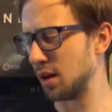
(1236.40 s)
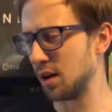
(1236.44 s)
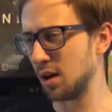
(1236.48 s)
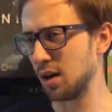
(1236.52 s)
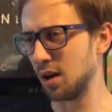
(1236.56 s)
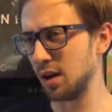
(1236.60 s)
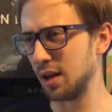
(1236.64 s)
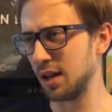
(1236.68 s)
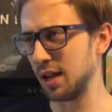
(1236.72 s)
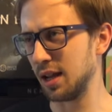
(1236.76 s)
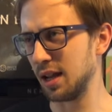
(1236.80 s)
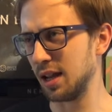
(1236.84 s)

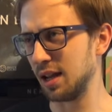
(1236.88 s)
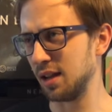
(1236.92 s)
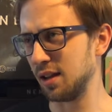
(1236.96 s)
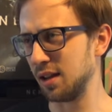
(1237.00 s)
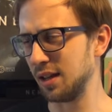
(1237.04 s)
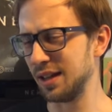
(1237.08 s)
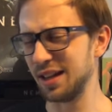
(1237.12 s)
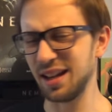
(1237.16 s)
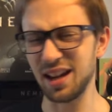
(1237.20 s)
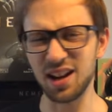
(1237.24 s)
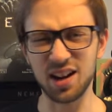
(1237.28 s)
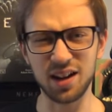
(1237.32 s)
I
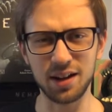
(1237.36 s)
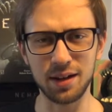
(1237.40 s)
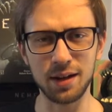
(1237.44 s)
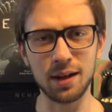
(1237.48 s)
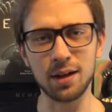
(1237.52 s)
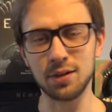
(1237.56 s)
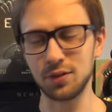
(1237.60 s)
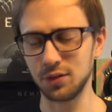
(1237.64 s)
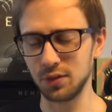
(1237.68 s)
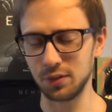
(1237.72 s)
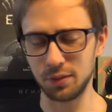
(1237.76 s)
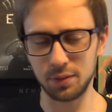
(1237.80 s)
A I,
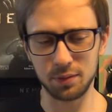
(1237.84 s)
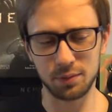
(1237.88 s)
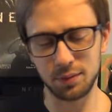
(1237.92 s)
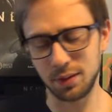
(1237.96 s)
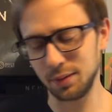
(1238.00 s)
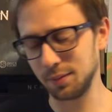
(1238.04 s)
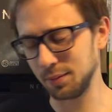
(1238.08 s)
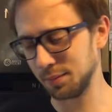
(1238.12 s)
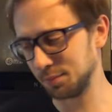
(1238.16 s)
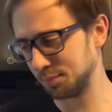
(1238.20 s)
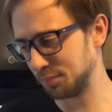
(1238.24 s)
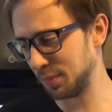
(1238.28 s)
yes,
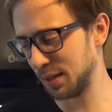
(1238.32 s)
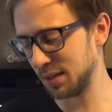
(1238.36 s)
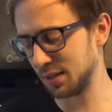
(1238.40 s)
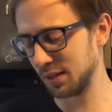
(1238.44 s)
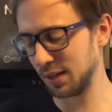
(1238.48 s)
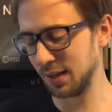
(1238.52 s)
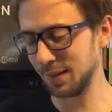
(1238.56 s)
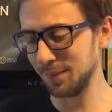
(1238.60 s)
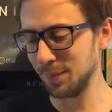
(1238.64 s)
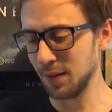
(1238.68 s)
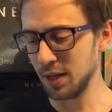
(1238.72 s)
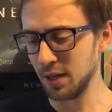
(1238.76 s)

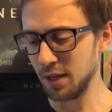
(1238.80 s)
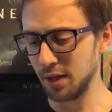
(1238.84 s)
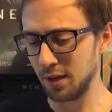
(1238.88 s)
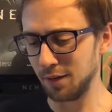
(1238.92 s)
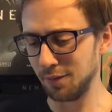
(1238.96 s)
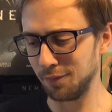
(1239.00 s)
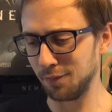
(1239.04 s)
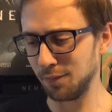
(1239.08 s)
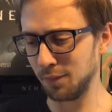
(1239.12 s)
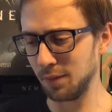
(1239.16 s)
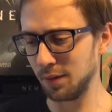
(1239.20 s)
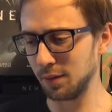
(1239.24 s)
basically
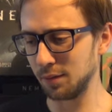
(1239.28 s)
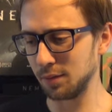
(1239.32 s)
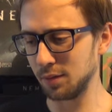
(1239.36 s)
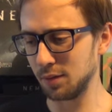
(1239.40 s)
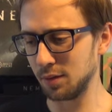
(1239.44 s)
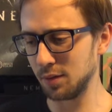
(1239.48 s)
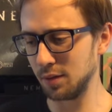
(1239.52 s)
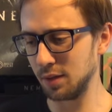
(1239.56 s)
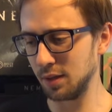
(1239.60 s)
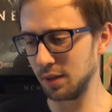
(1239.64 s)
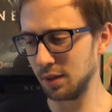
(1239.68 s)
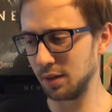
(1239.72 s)
the,
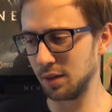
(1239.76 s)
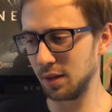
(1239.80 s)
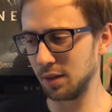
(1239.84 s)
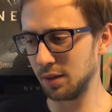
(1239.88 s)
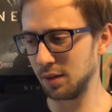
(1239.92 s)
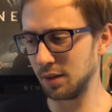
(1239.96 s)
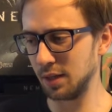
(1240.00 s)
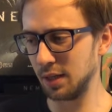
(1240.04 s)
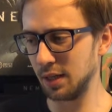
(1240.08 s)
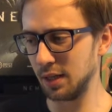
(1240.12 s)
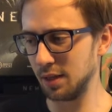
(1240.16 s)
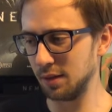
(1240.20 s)
the,
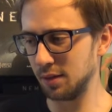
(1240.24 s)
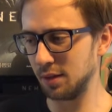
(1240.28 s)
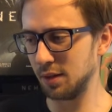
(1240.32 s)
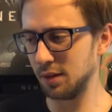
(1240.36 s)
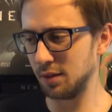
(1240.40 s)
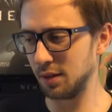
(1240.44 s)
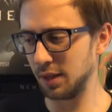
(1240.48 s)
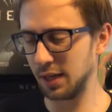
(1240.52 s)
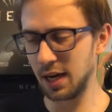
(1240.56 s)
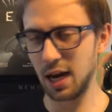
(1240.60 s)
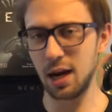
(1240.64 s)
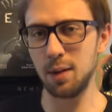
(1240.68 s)
the,
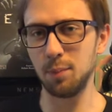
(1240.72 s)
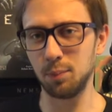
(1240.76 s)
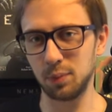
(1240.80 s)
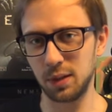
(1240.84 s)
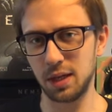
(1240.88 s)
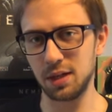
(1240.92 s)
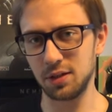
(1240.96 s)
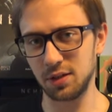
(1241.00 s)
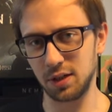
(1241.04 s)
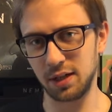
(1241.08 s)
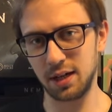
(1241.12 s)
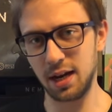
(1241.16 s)
the game
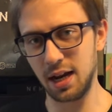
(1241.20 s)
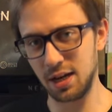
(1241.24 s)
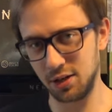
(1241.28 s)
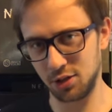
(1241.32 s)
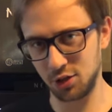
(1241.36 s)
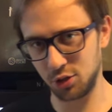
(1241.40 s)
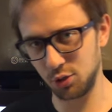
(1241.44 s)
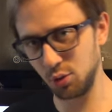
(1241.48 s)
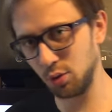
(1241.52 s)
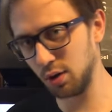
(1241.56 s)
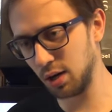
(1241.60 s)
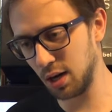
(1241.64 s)
plays
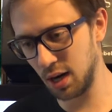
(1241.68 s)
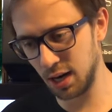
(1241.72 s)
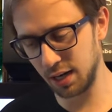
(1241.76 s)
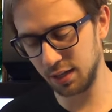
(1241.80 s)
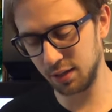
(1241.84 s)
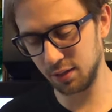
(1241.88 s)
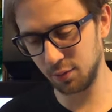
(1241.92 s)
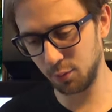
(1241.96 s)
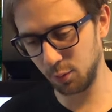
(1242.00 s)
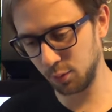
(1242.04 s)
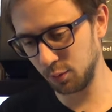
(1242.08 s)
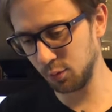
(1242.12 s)
against you,
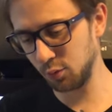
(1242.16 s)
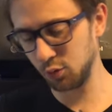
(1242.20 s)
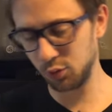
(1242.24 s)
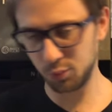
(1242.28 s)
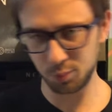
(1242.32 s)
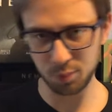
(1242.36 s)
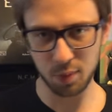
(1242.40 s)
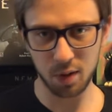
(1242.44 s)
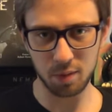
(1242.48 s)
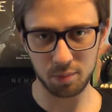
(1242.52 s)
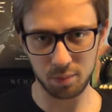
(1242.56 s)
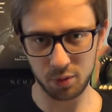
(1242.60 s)
kind of, with those
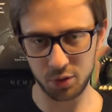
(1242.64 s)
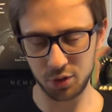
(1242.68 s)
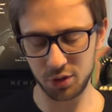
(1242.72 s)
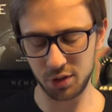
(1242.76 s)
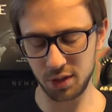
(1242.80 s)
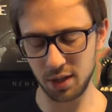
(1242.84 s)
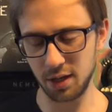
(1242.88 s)
bombers.